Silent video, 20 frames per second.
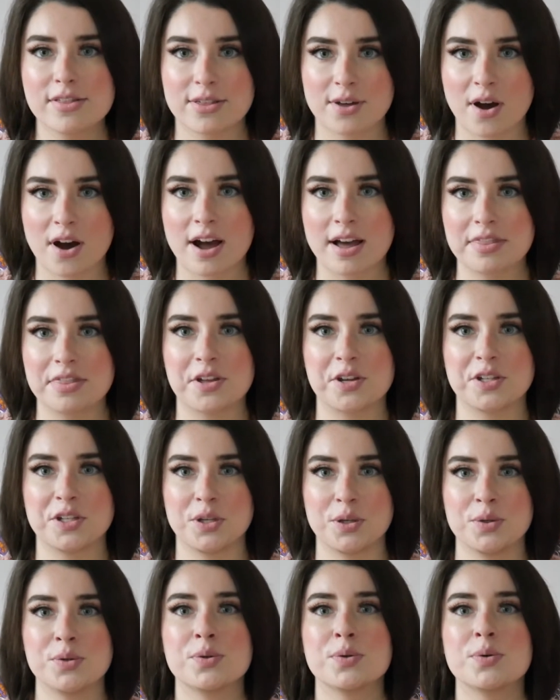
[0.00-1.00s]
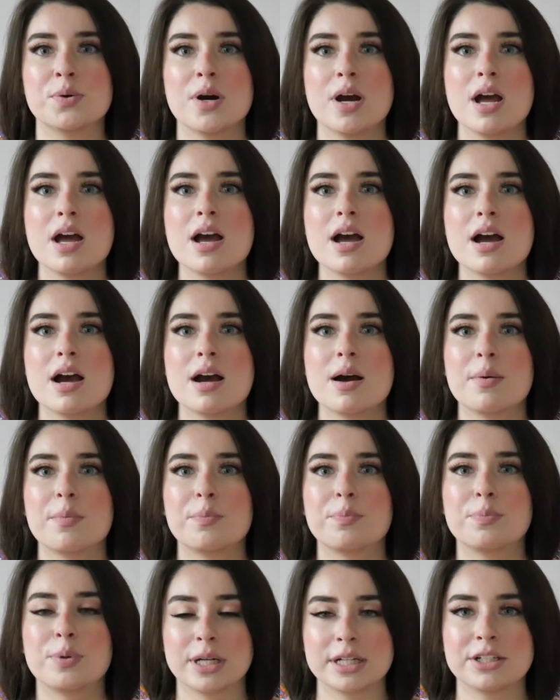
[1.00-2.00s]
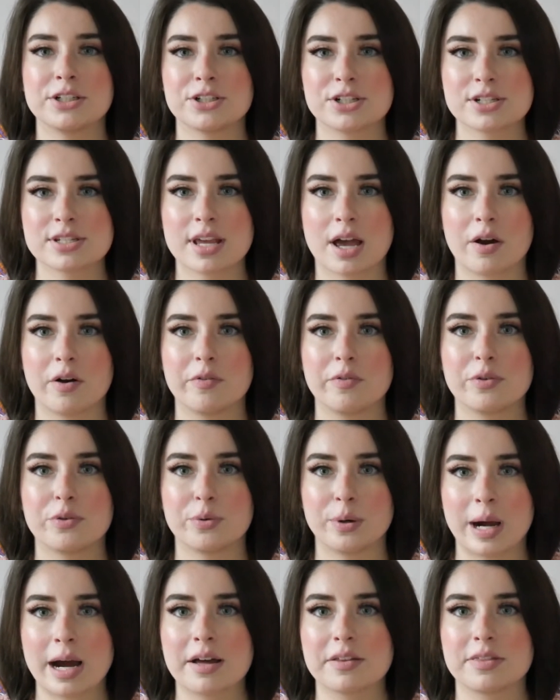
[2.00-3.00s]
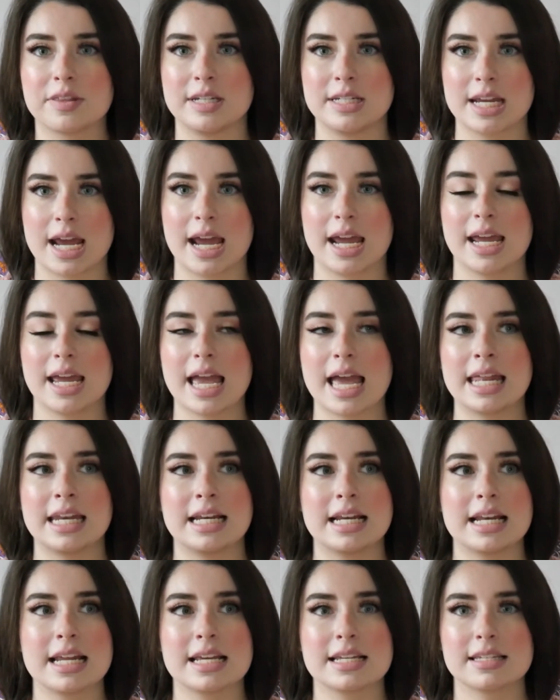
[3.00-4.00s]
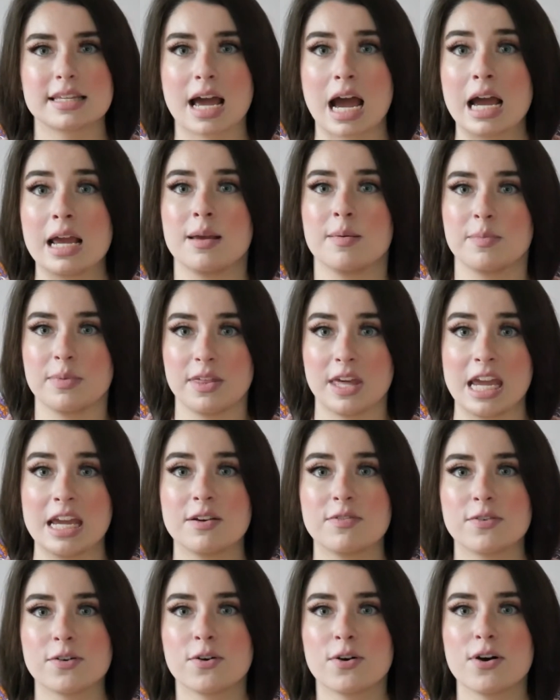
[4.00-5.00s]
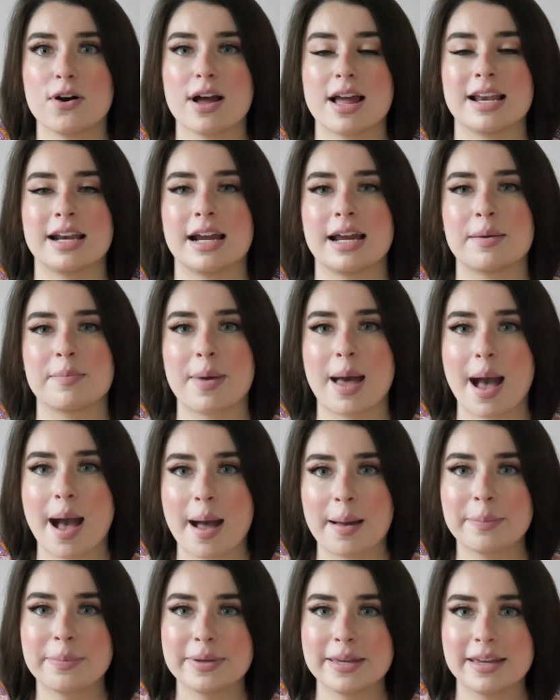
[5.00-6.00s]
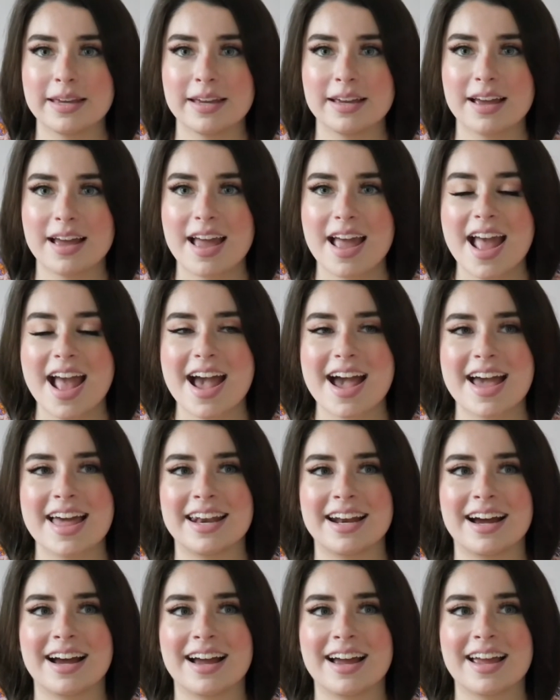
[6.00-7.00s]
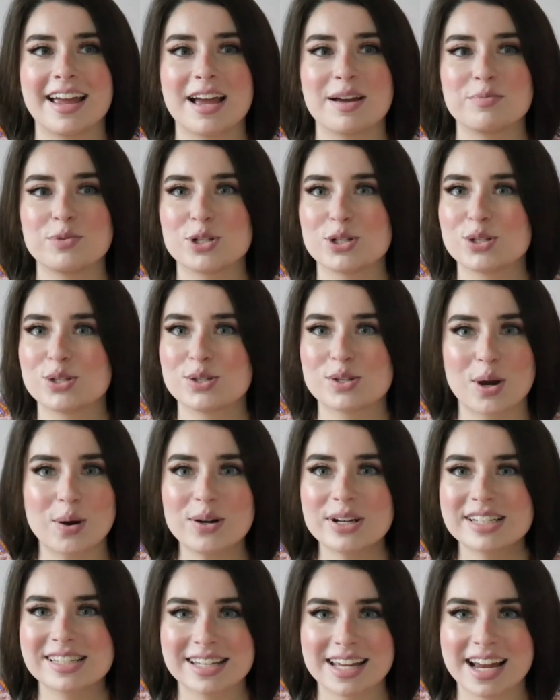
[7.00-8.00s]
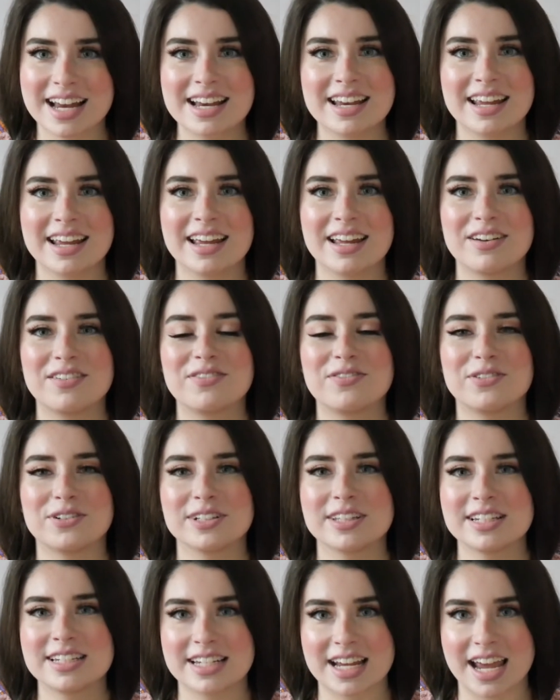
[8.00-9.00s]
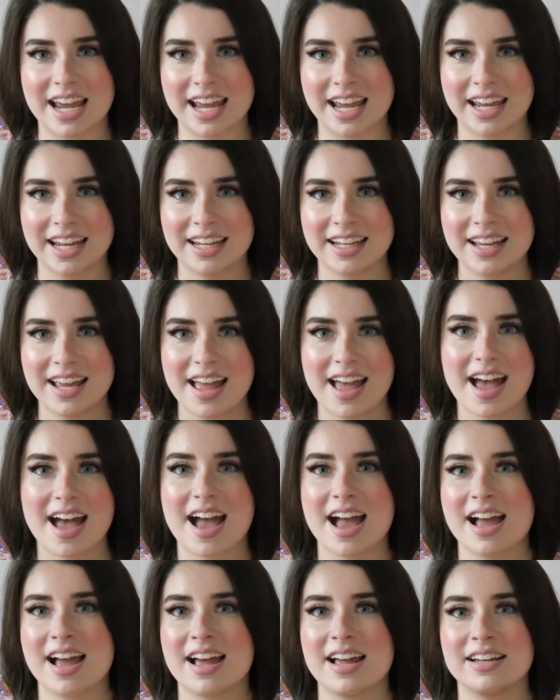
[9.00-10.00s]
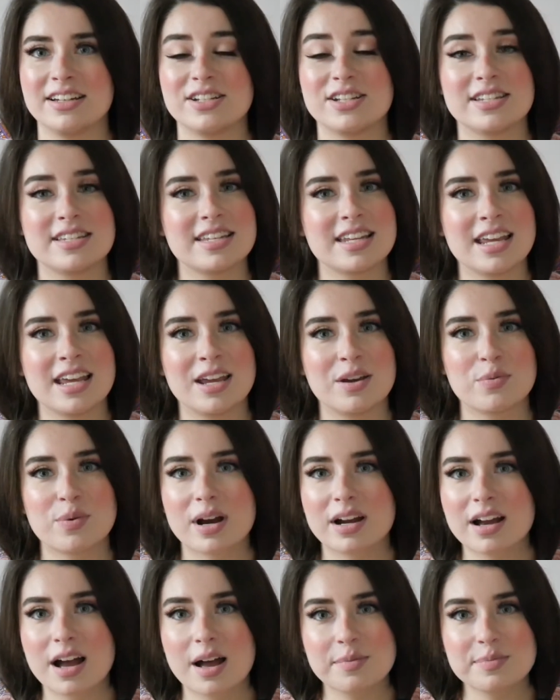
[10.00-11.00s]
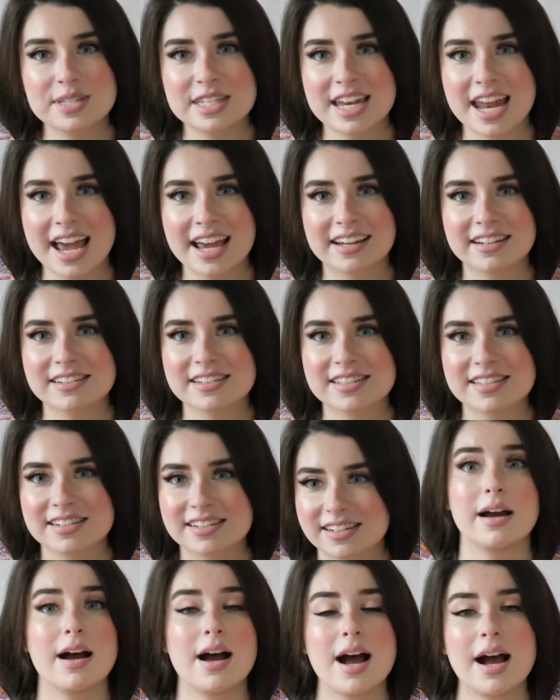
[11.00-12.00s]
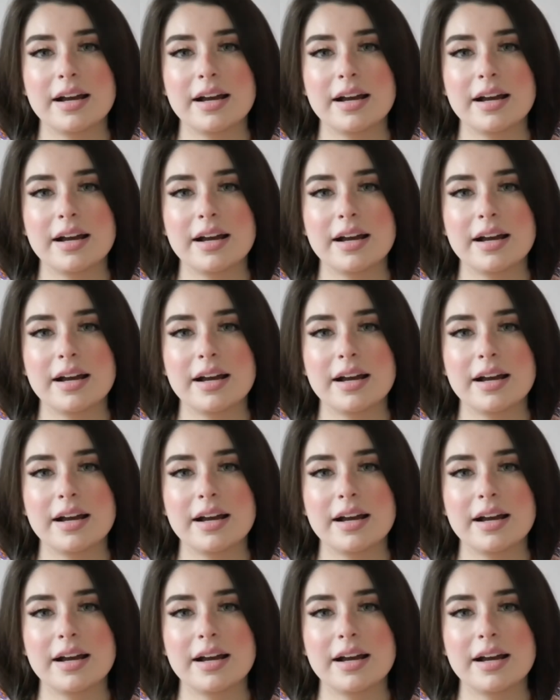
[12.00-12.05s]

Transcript: thought that you bring yourself throughout the day, and it is, I am thankful and I am happy and I am just so excited for the day and to see what comes next.